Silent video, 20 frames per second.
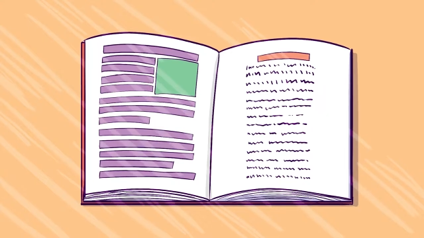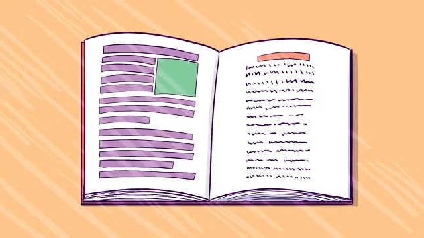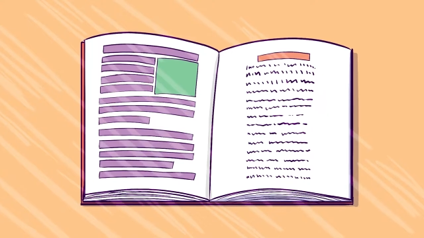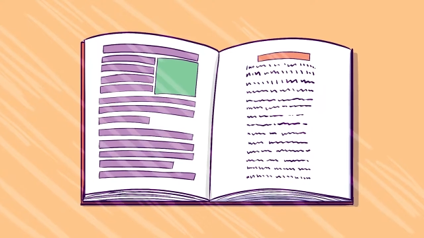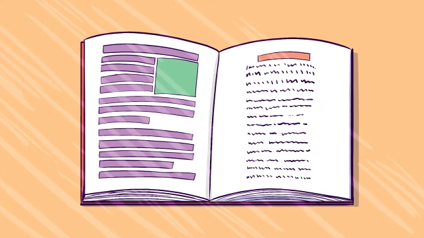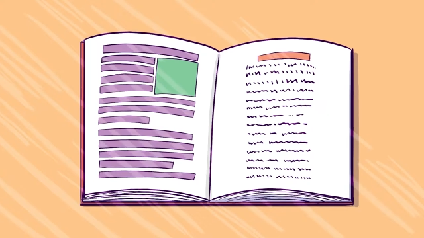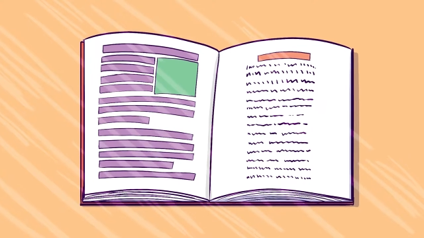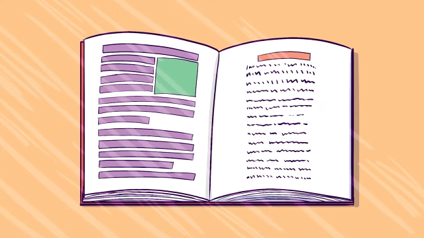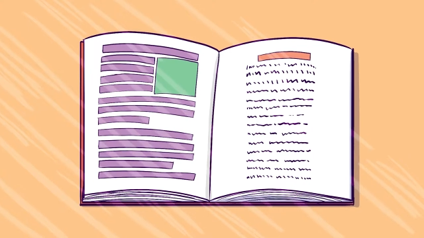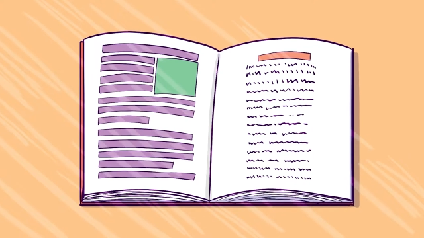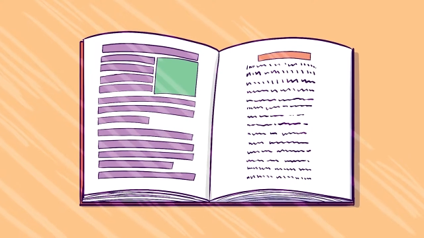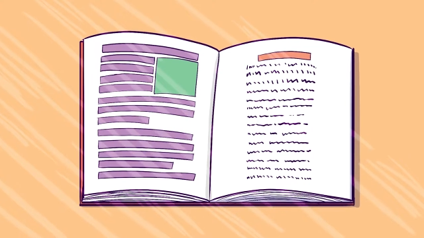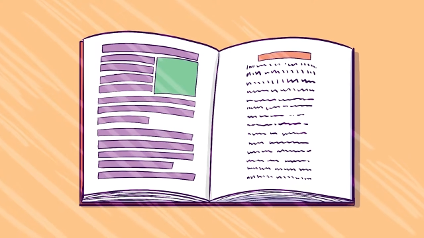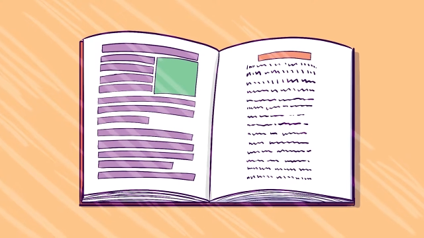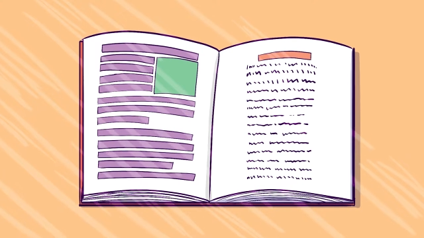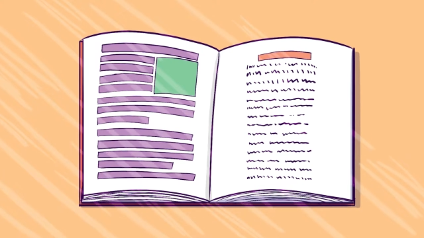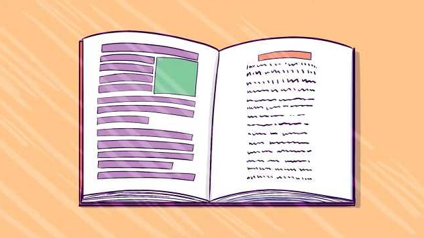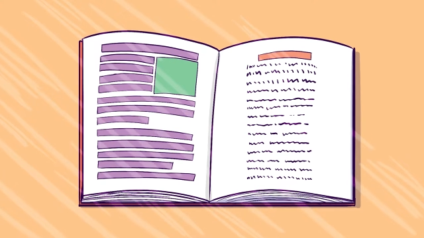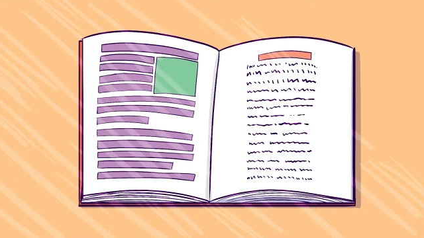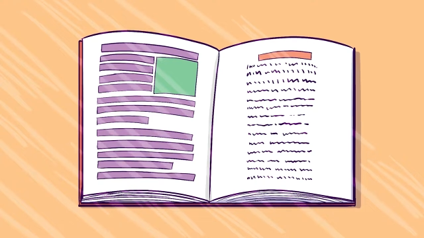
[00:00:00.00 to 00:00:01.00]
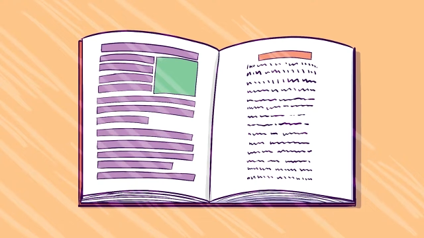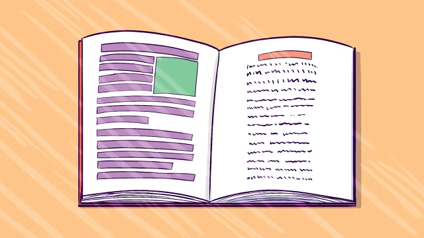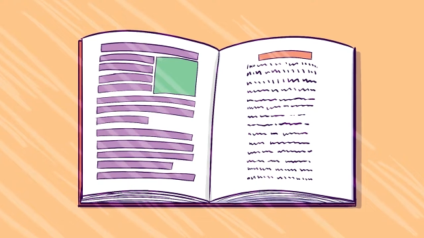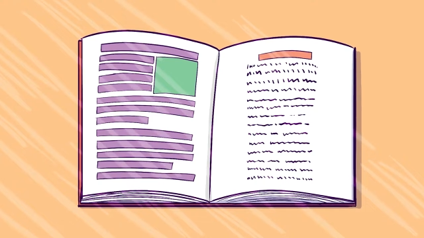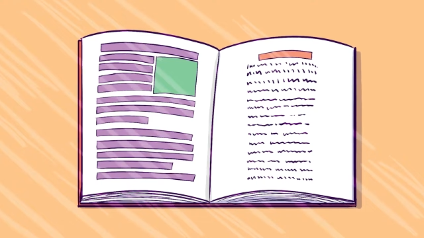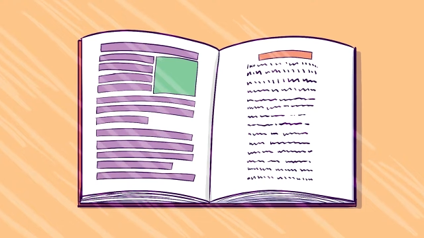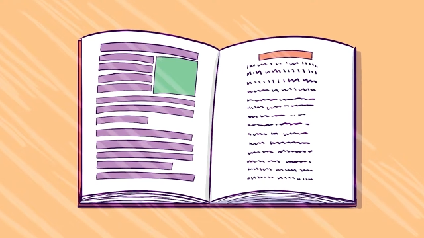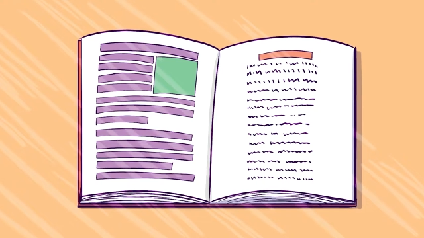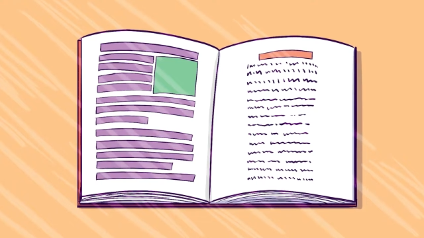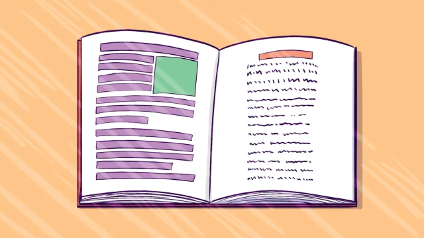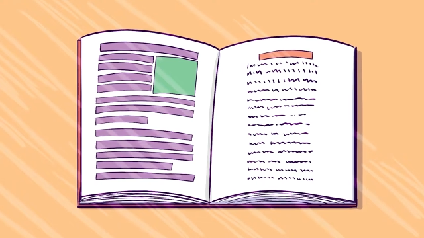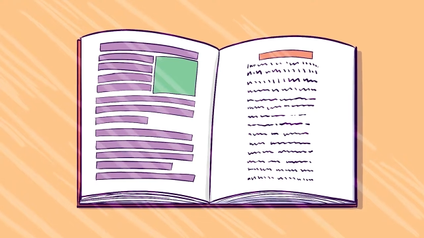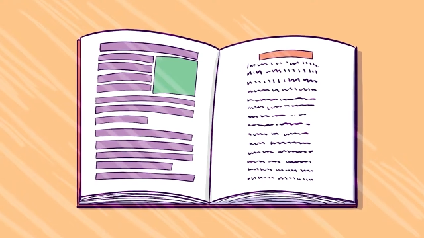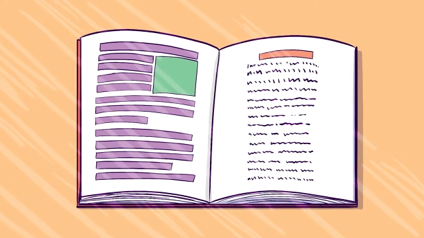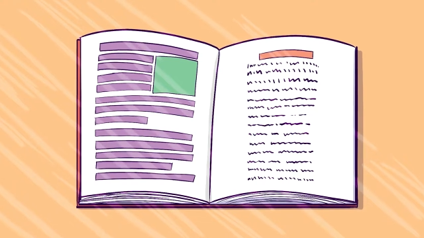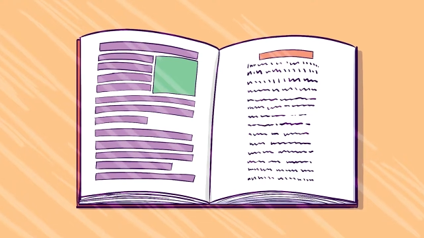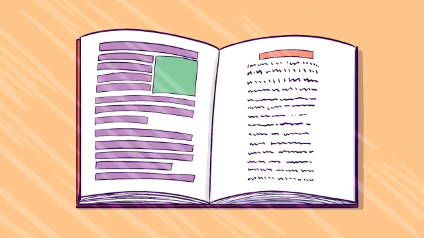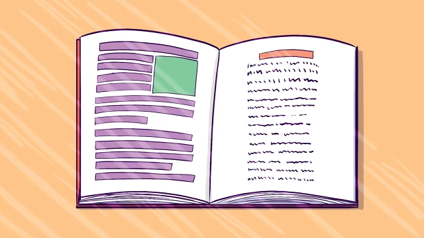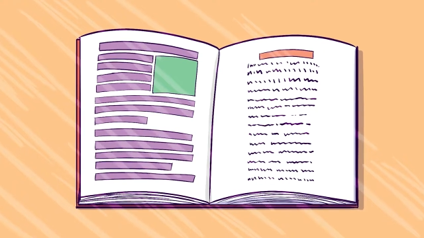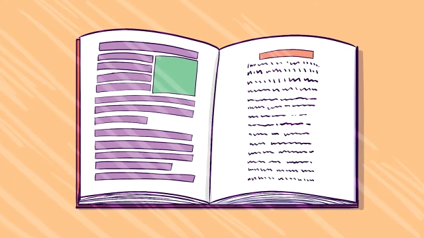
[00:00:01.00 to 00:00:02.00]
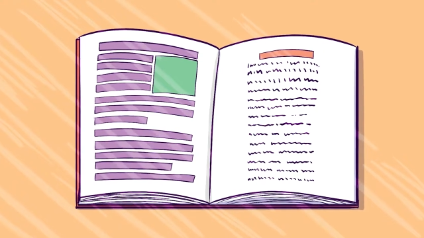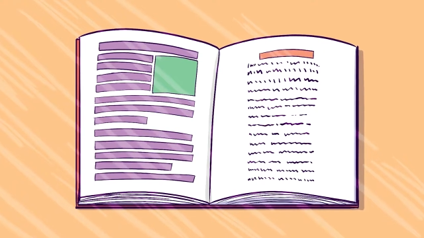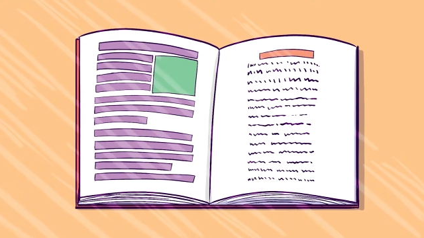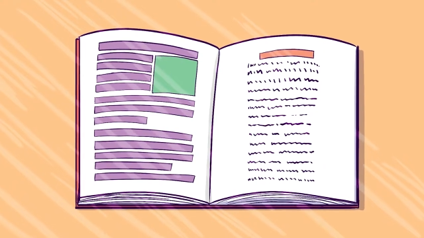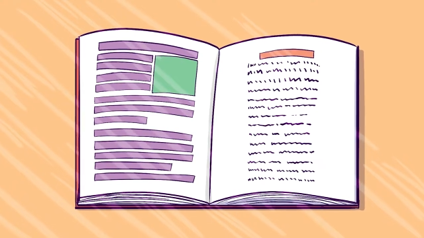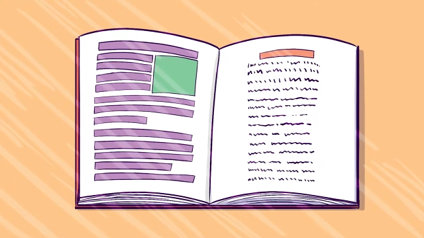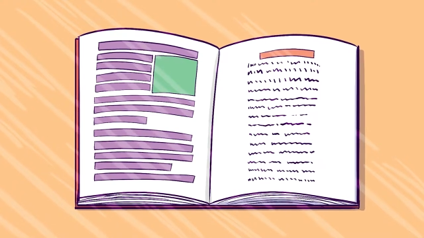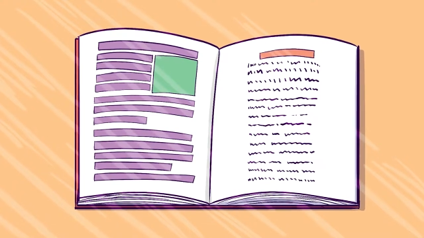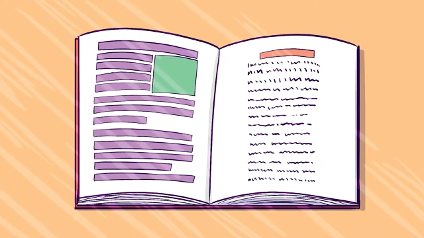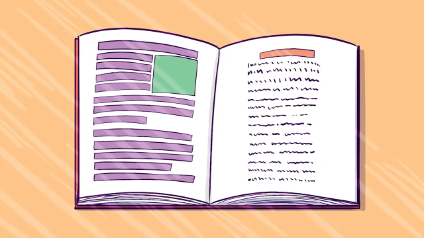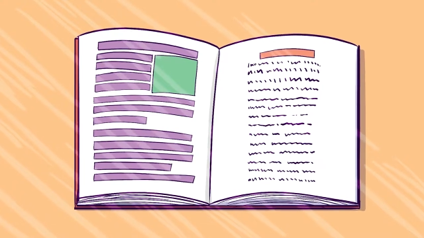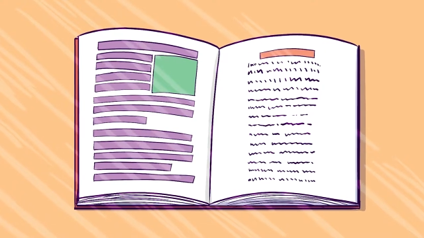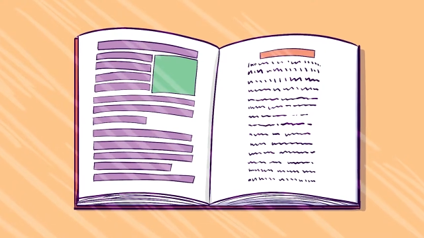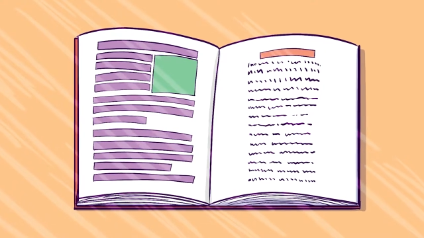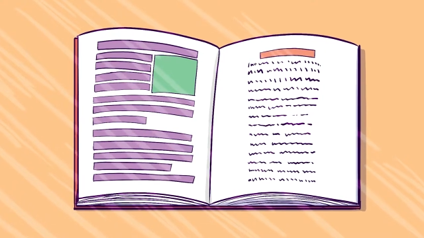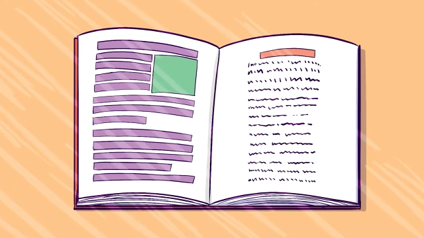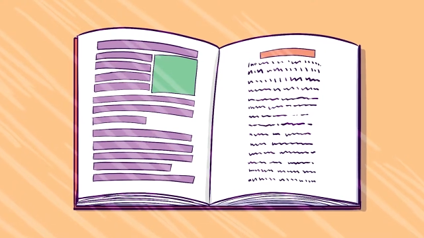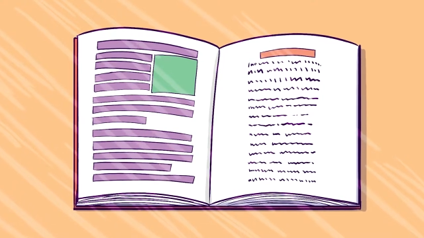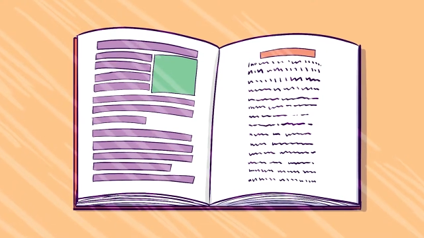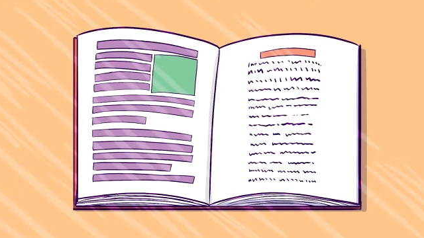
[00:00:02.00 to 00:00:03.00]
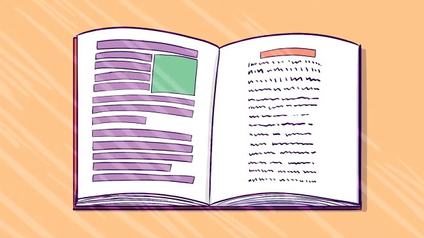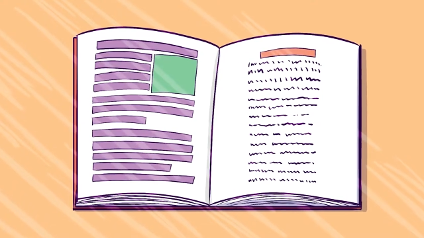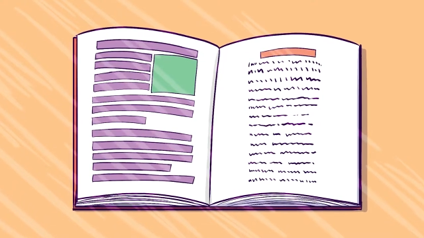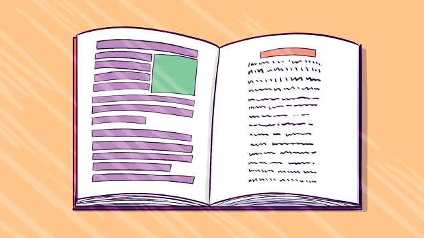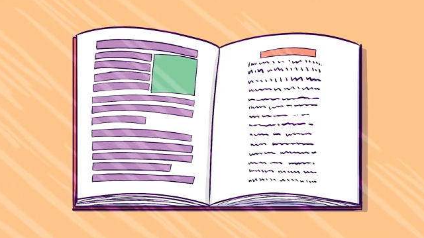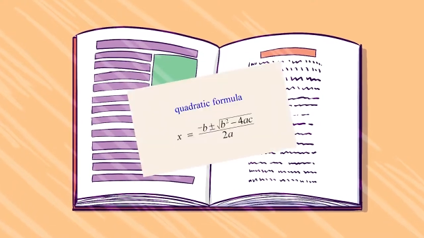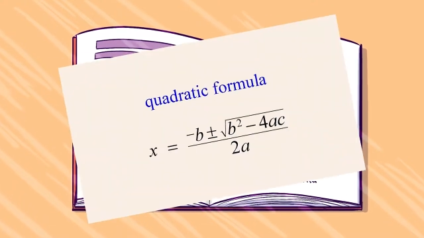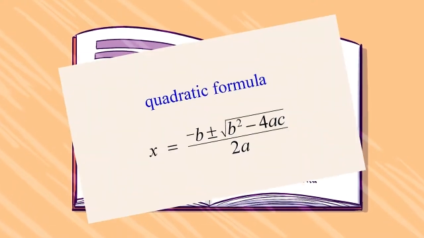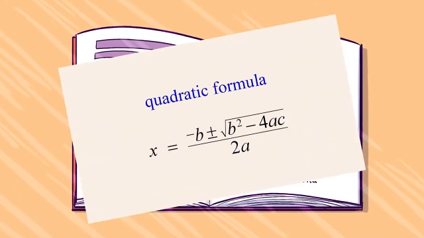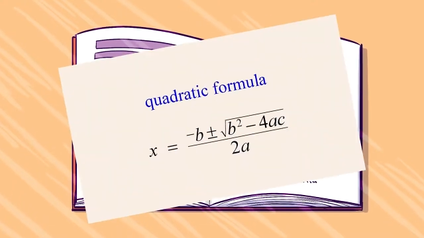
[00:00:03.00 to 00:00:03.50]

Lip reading: Nobody's mouth can be seen.